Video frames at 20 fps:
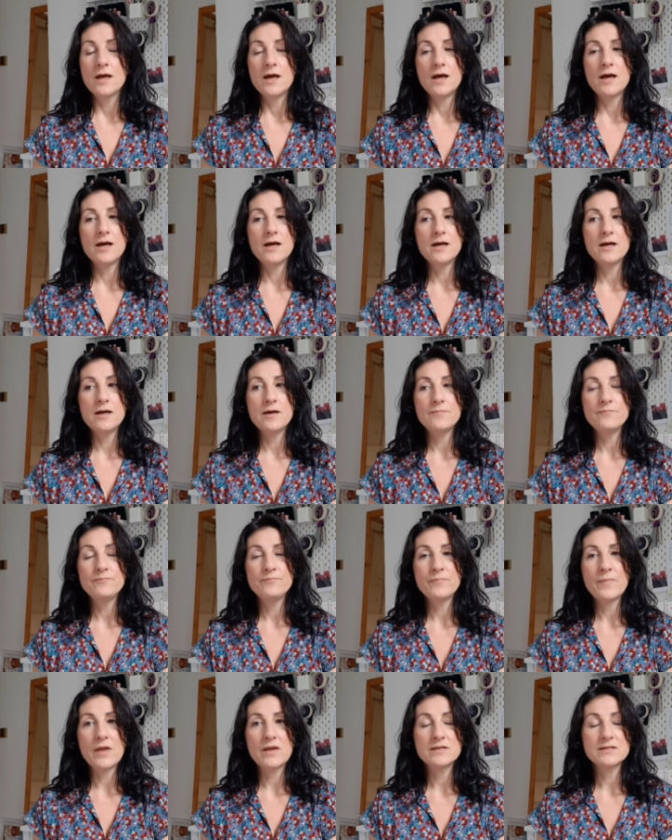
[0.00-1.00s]

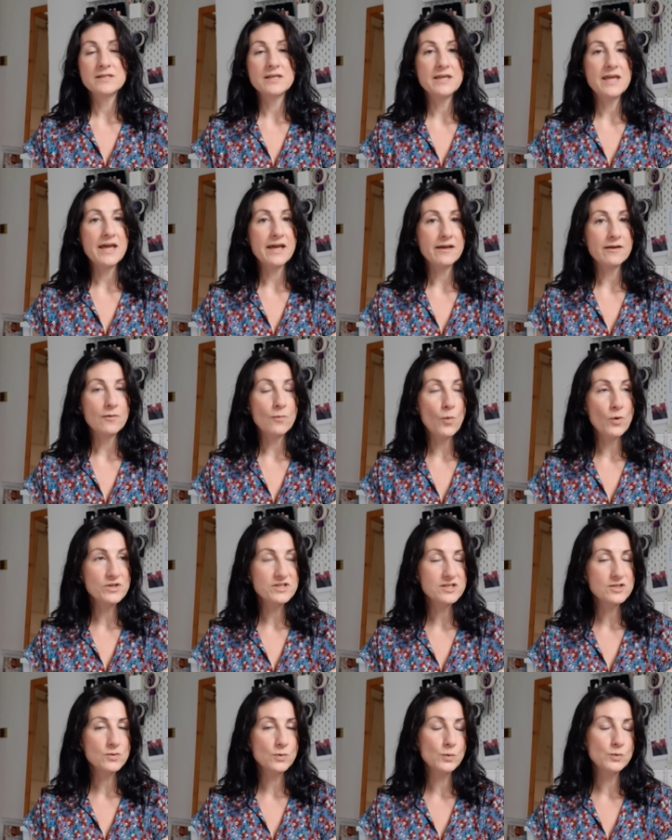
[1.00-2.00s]
So yeah, once
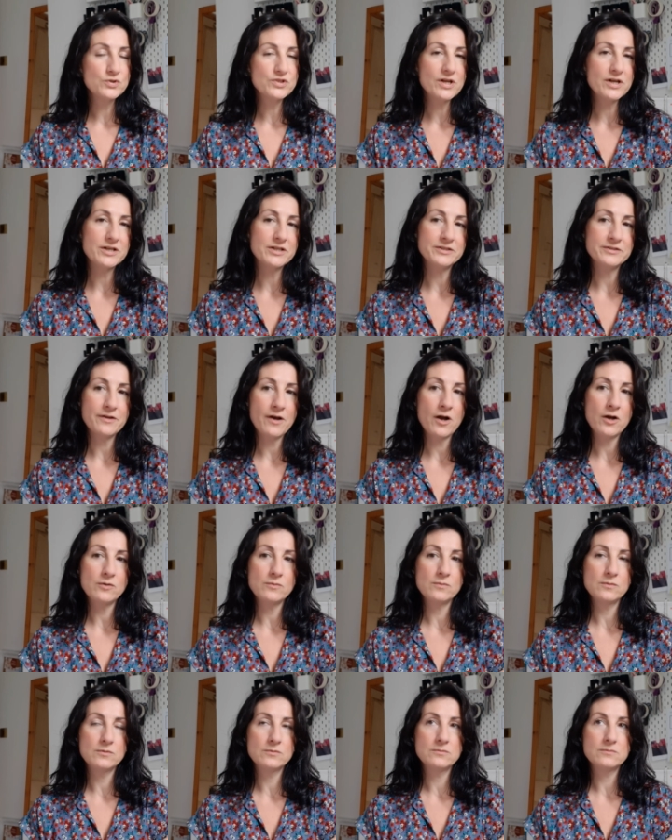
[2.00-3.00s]
it's all done, I
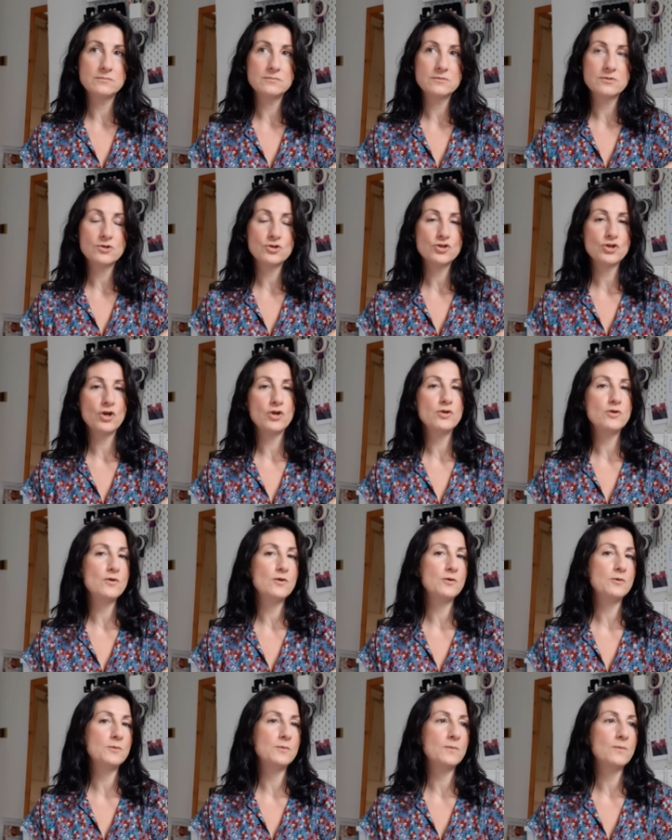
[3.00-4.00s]
will show
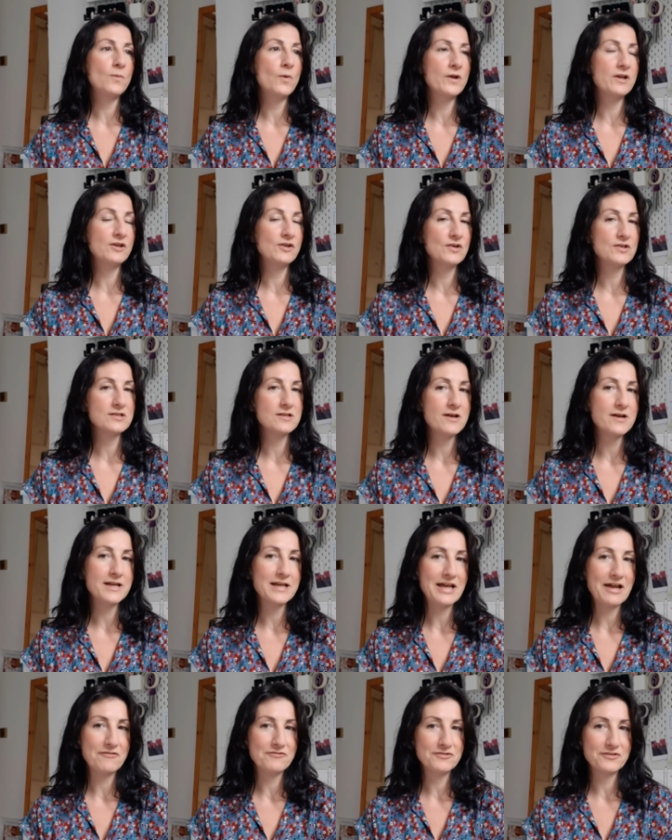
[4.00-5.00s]
you what it looks like
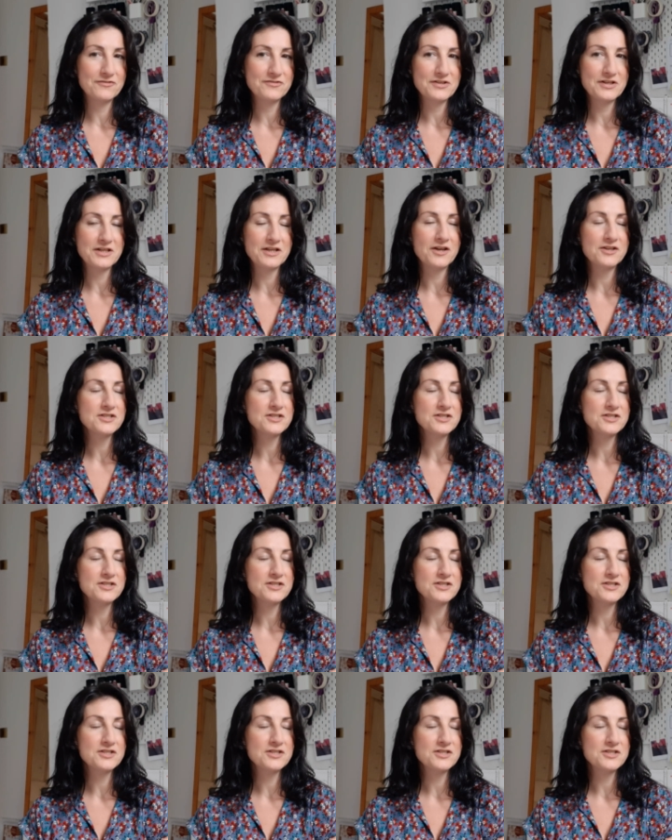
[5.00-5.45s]
after I've done it.